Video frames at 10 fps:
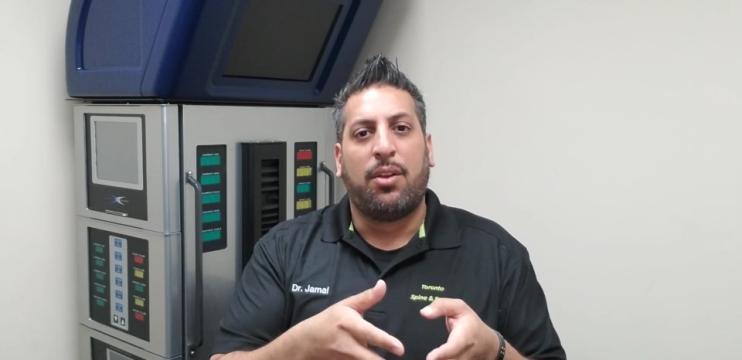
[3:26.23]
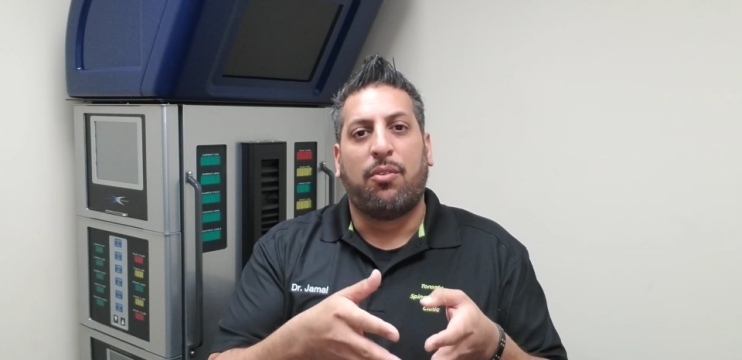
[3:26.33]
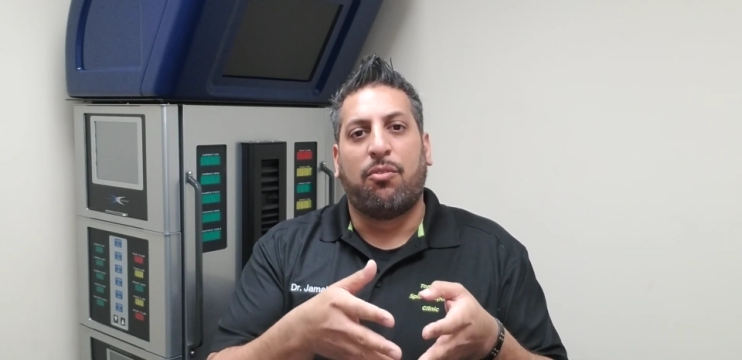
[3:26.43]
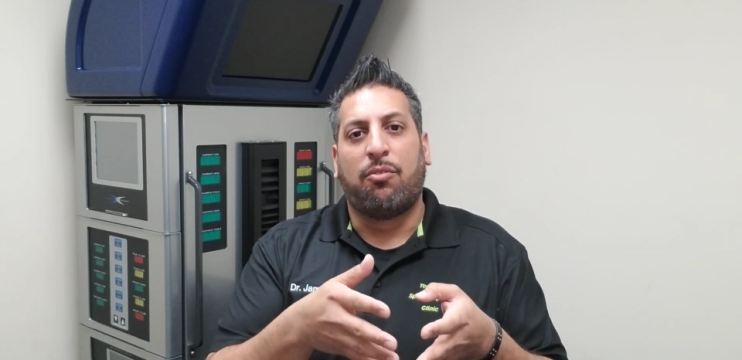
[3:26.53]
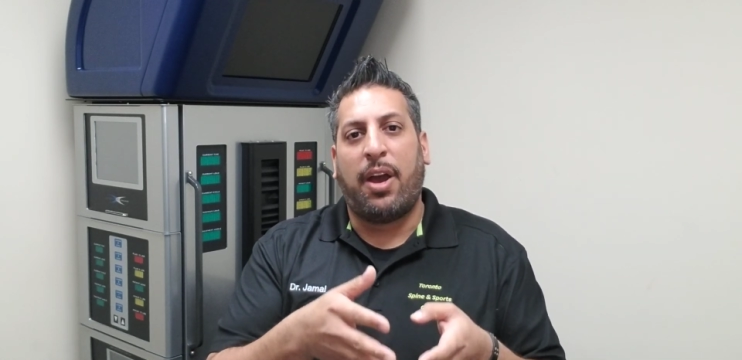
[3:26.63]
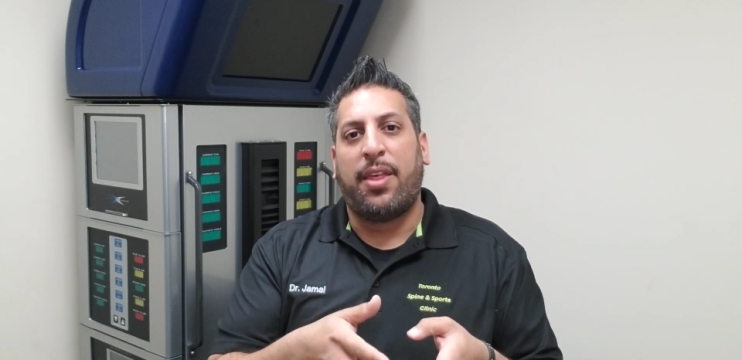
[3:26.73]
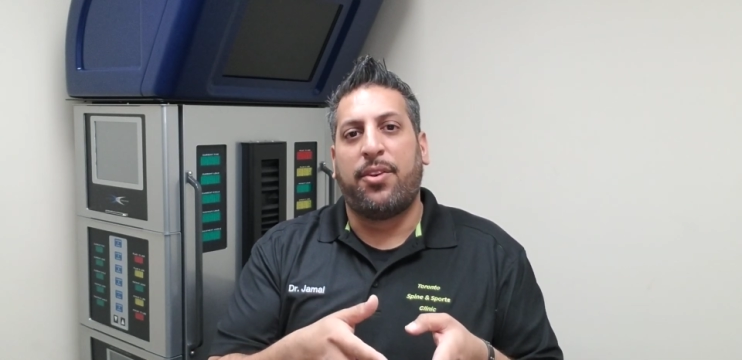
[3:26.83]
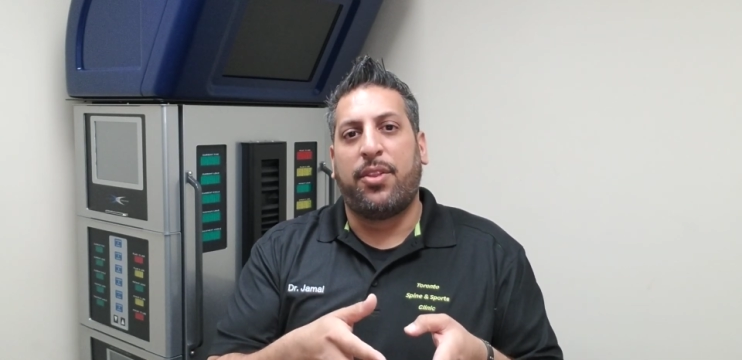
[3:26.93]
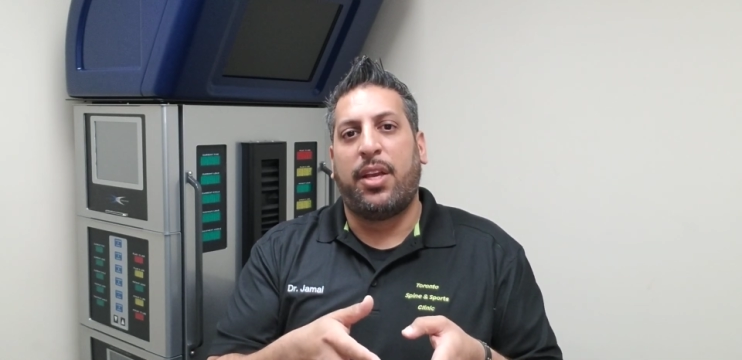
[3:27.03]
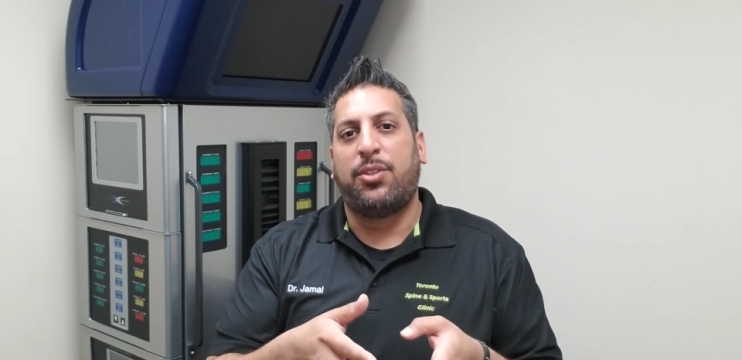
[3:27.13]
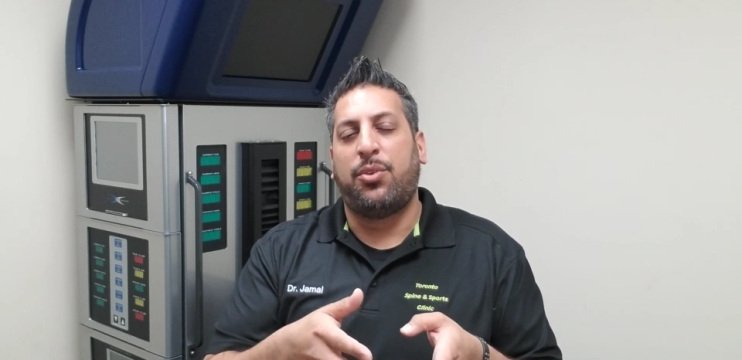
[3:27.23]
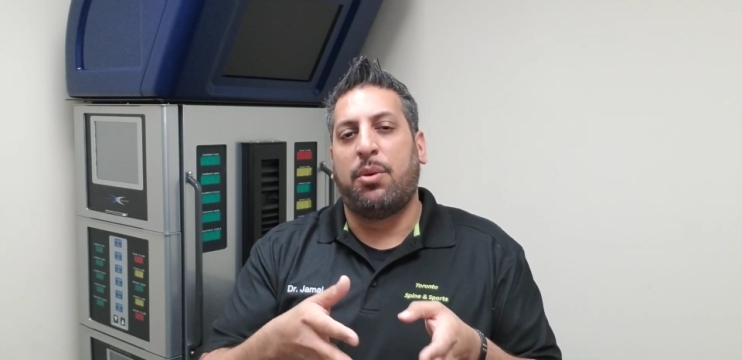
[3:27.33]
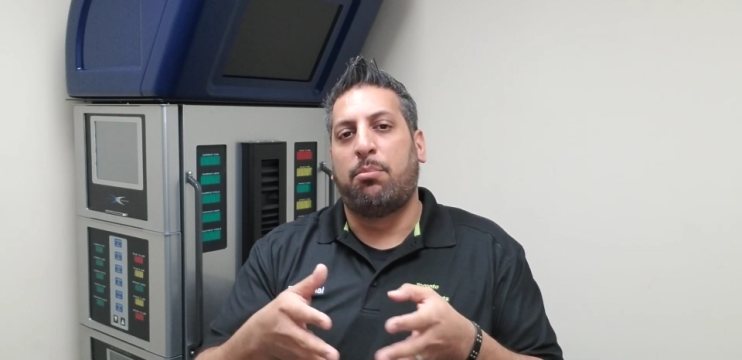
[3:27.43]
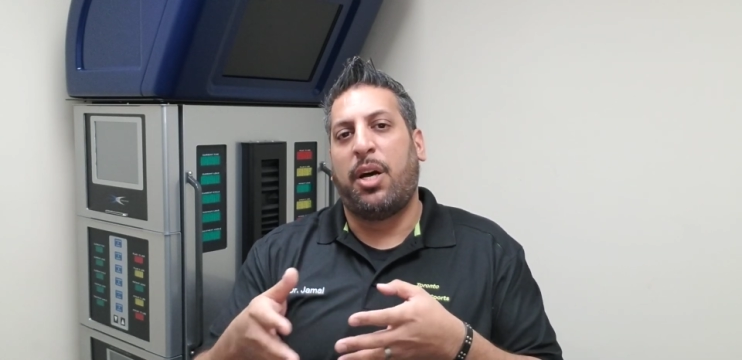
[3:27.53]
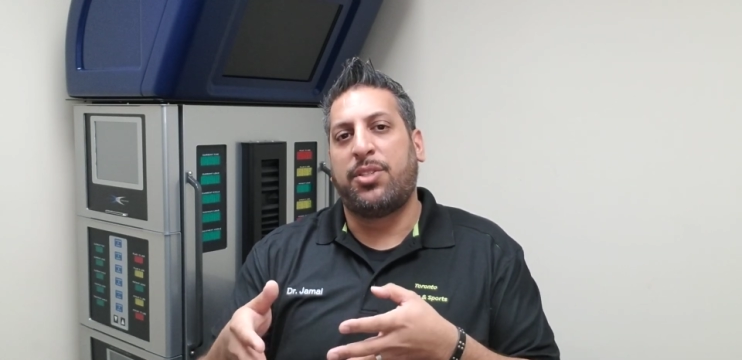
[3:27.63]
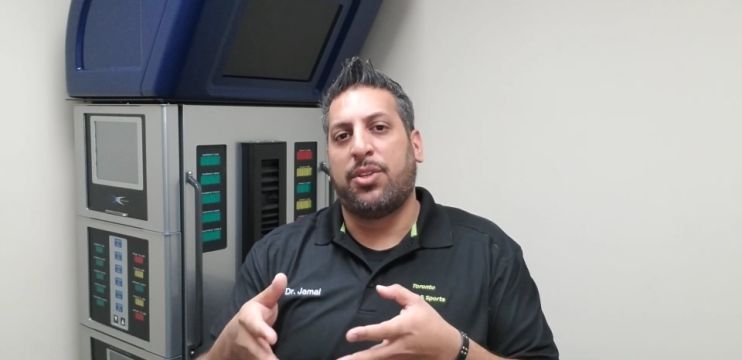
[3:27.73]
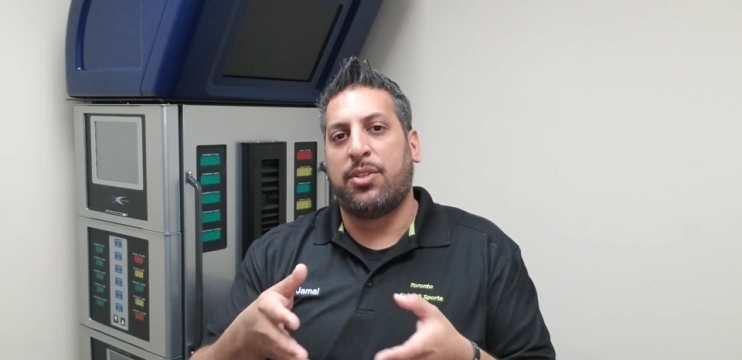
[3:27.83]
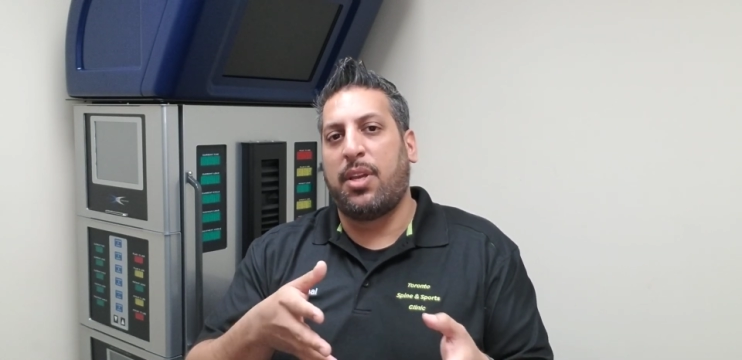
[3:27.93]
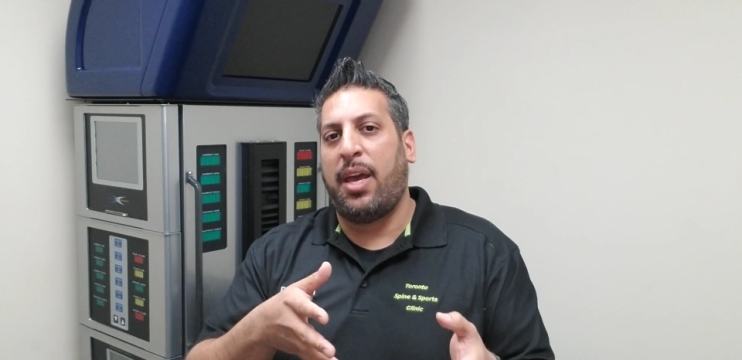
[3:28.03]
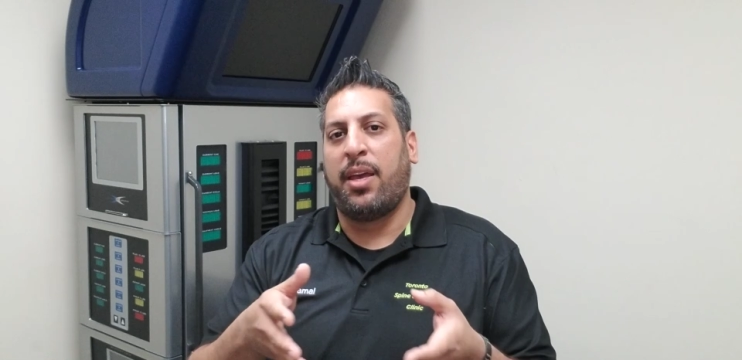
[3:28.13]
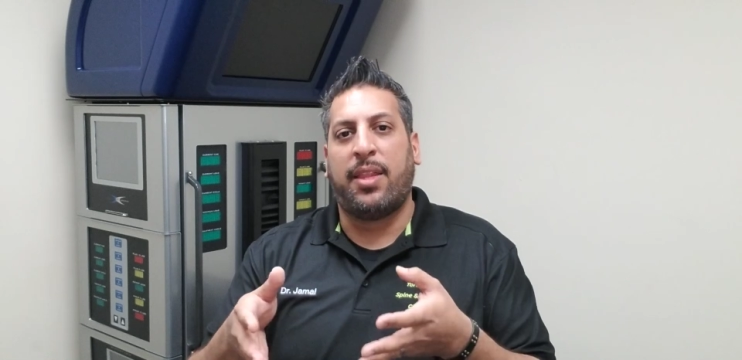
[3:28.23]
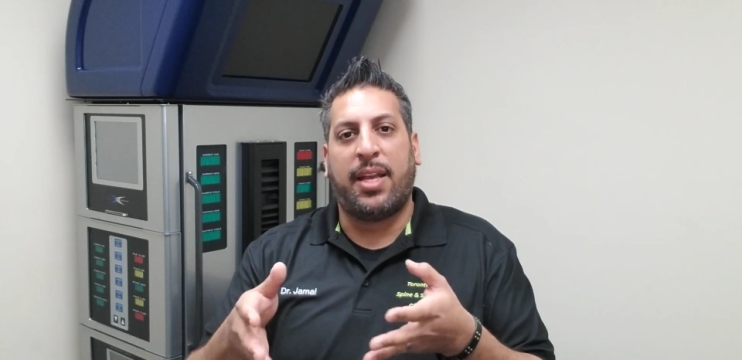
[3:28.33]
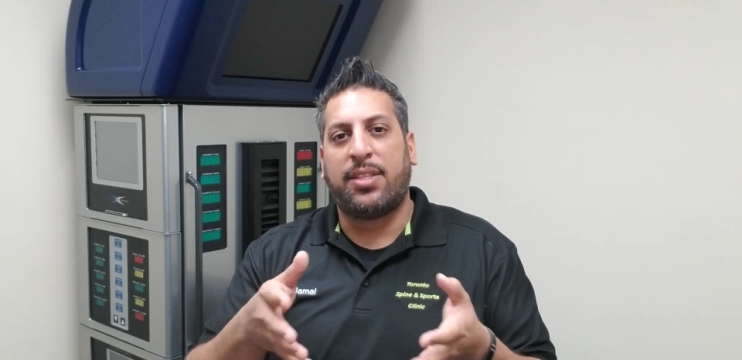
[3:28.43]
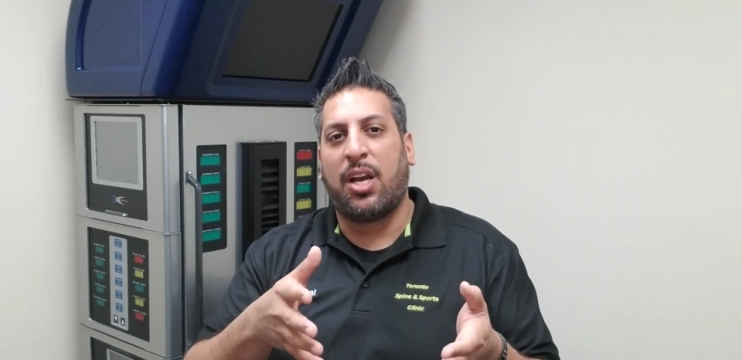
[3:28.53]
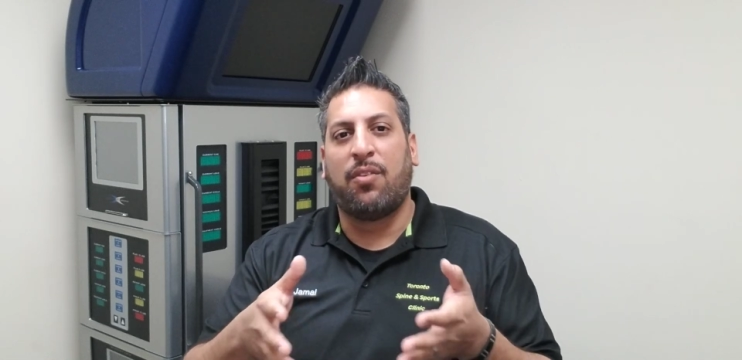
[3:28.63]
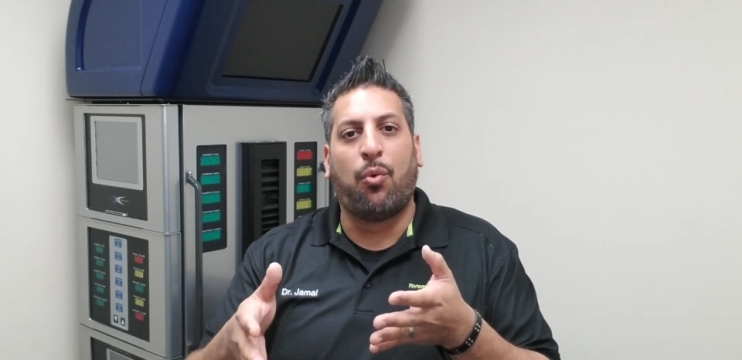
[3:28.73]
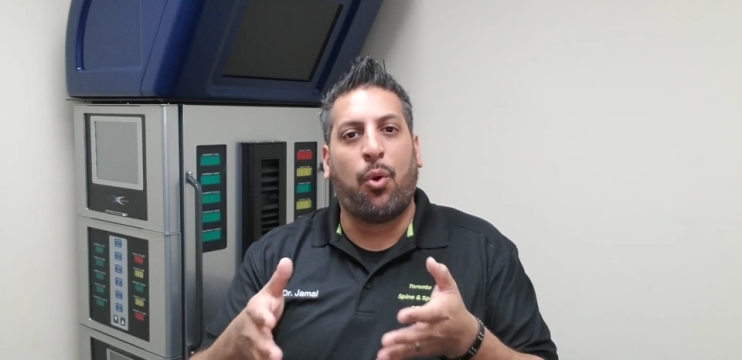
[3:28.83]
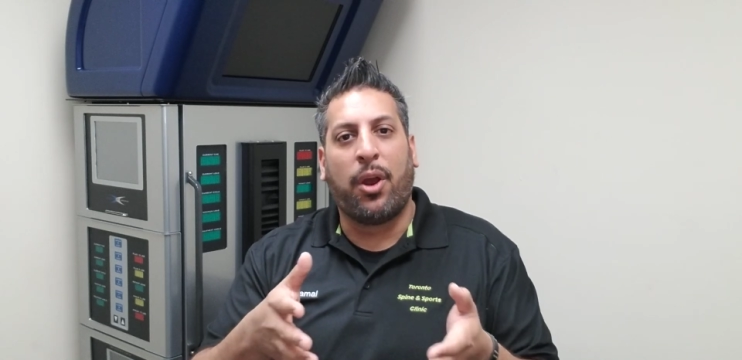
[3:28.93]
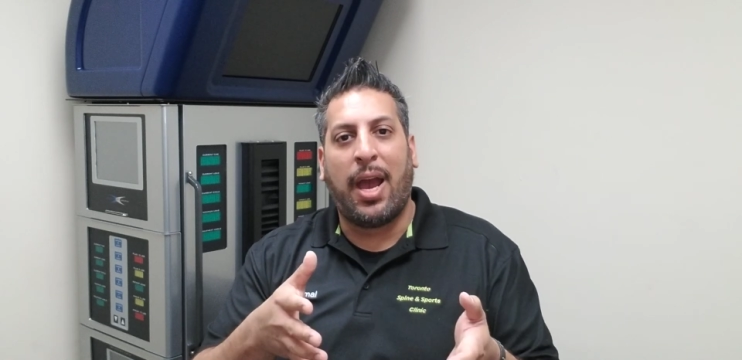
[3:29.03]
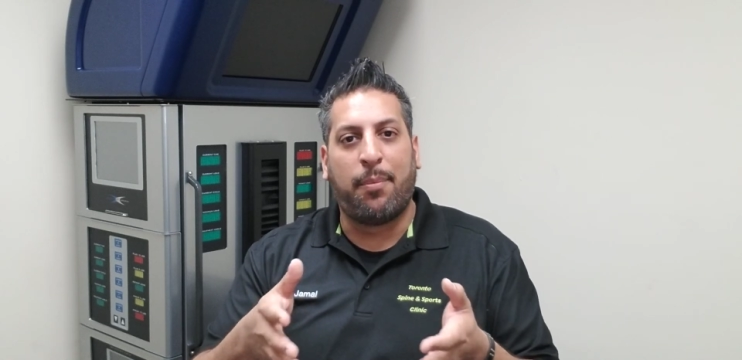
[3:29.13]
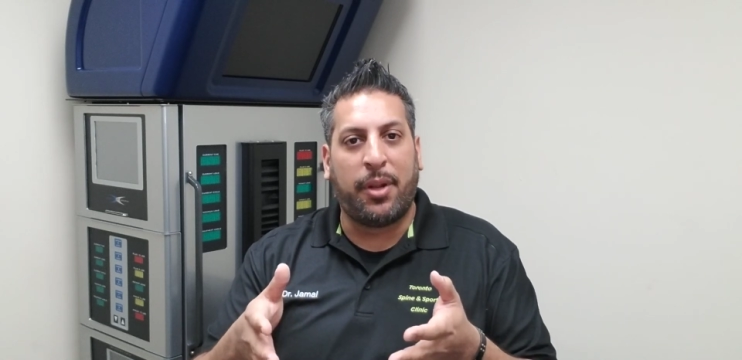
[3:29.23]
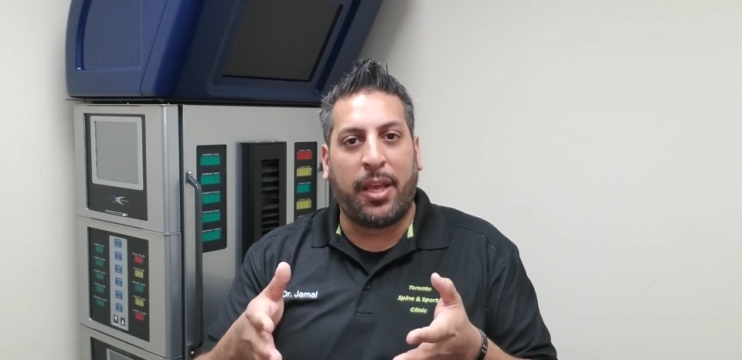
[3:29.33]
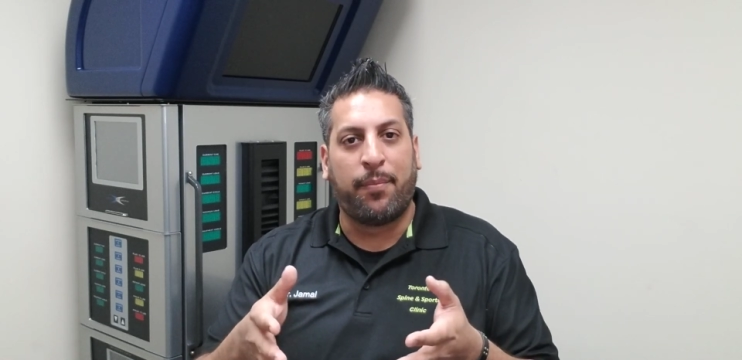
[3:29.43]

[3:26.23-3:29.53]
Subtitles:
rather than to the muscles and that tug of war happening.